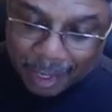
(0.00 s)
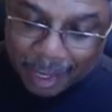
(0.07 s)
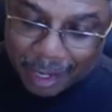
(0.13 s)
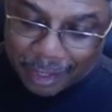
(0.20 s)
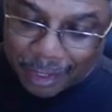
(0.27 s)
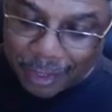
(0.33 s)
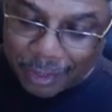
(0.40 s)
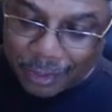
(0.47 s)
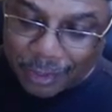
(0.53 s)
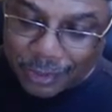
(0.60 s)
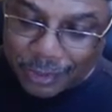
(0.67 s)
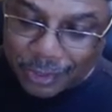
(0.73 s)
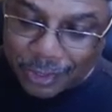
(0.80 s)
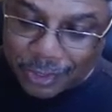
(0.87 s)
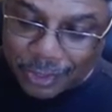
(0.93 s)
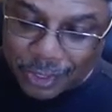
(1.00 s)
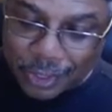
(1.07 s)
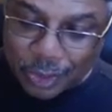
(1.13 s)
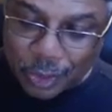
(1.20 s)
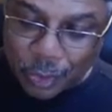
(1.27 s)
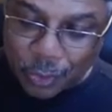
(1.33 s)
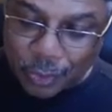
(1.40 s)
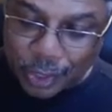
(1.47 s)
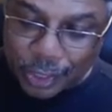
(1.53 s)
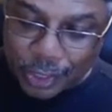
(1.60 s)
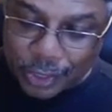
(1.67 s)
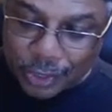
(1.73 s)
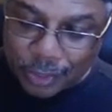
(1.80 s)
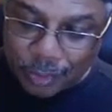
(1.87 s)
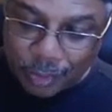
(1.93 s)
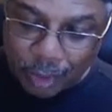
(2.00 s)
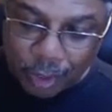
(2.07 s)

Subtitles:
And then there's the sixth story is